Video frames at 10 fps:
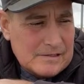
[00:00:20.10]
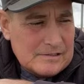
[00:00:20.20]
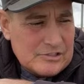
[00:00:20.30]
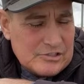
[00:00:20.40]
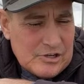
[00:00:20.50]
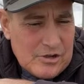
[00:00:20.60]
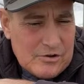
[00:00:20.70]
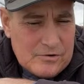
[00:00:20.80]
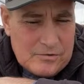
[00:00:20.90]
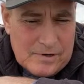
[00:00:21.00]

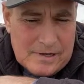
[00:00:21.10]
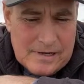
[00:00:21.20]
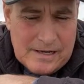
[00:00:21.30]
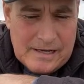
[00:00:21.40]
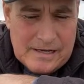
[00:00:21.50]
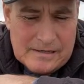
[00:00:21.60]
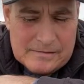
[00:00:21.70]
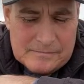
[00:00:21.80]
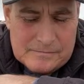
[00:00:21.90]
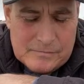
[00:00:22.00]
snow and
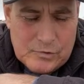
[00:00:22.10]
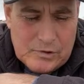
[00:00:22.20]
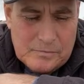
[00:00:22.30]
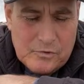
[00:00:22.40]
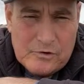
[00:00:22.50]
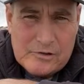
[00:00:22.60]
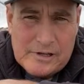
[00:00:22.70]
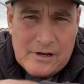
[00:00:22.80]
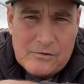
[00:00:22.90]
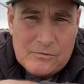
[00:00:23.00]
pretty brutally
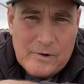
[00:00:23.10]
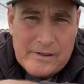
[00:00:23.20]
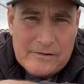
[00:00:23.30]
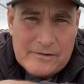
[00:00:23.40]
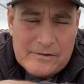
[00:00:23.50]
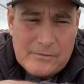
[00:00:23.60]
cold weather.